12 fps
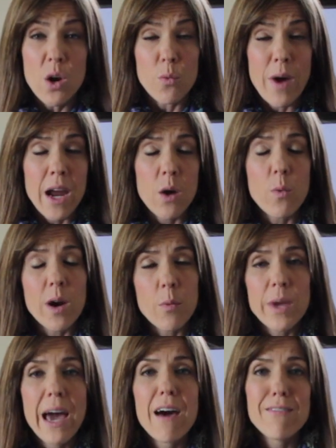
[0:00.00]
right, where
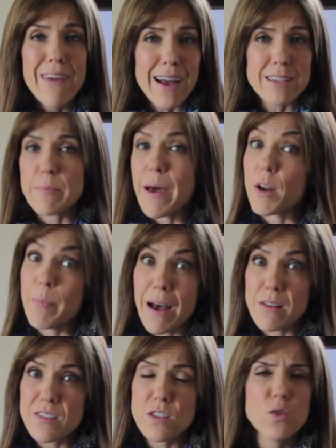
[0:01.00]
we have X amount of
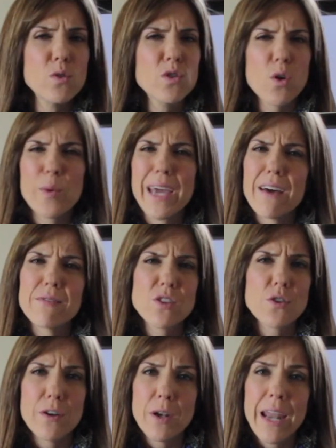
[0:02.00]
pounds to lose, or we have
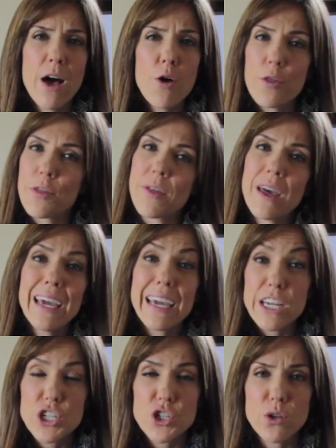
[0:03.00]
certain health
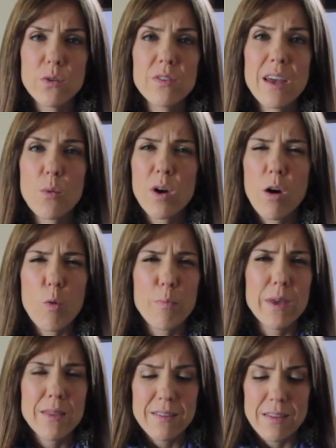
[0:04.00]
issues that we're
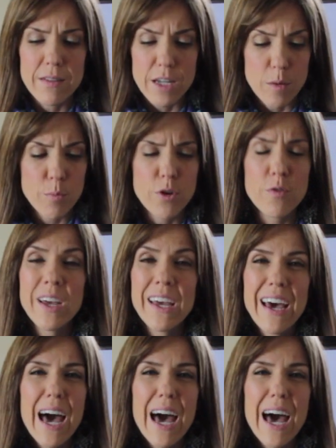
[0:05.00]
hoping this is going to improve.